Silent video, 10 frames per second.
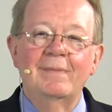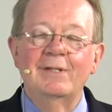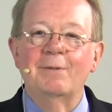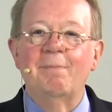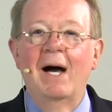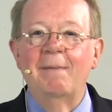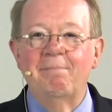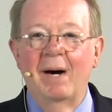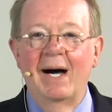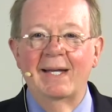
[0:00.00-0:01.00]
To my
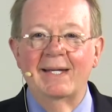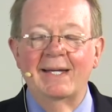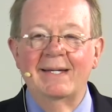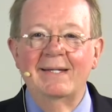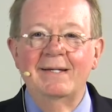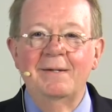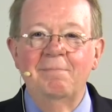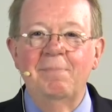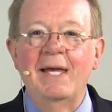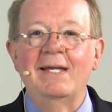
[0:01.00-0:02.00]
body,
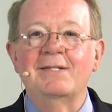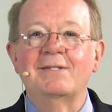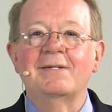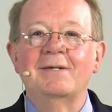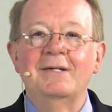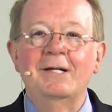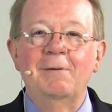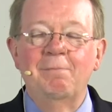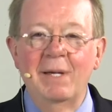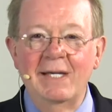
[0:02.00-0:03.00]
peace,
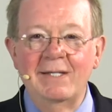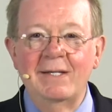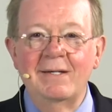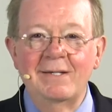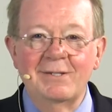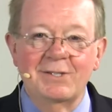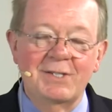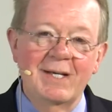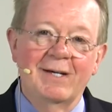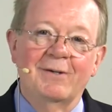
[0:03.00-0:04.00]
be
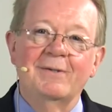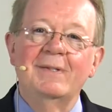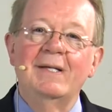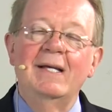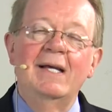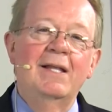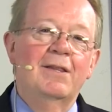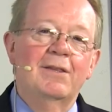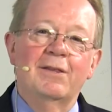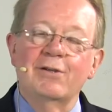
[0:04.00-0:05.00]
still.
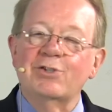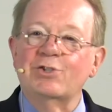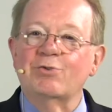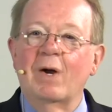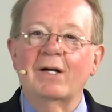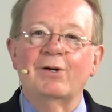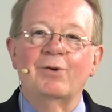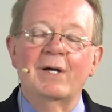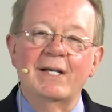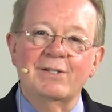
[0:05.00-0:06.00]
The
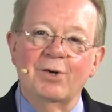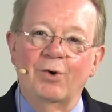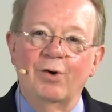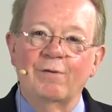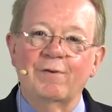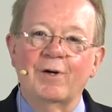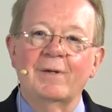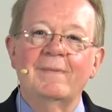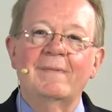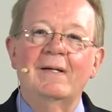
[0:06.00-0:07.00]
struggle is
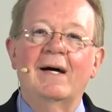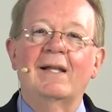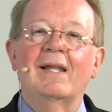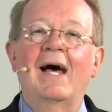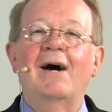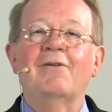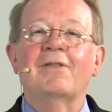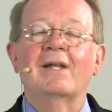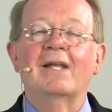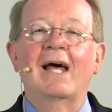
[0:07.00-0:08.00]
over. Allow
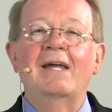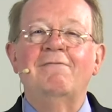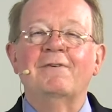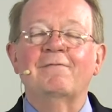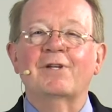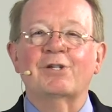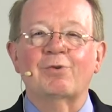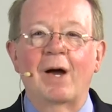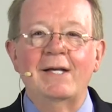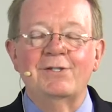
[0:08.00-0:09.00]
the life of the
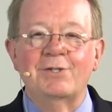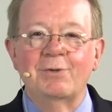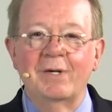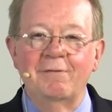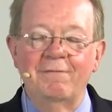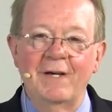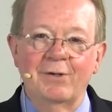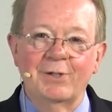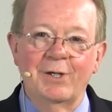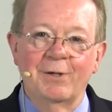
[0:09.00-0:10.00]
Christ to
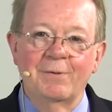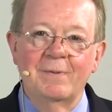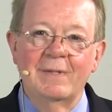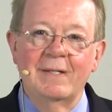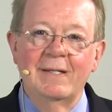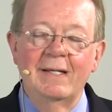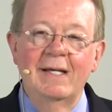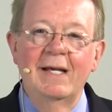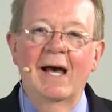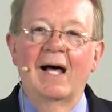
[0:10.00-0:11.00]
infill you.
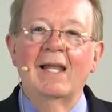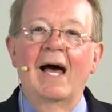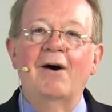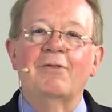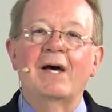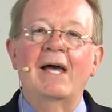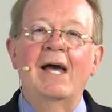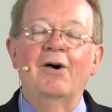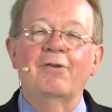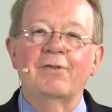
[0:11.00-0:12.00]
Allow the
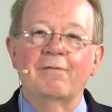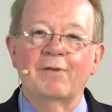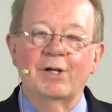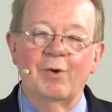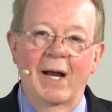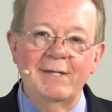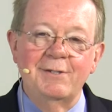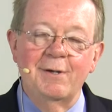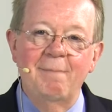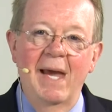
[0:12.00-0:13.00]
health of the
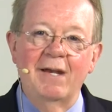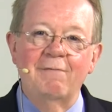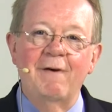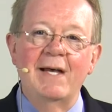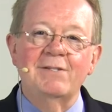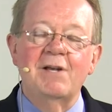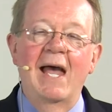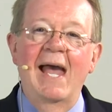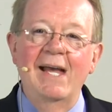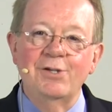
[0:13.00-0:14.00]
Christ to manifest
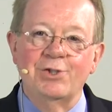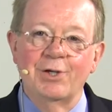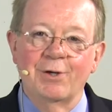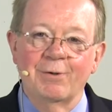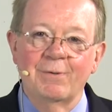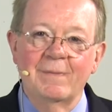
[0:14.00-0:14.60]
as you.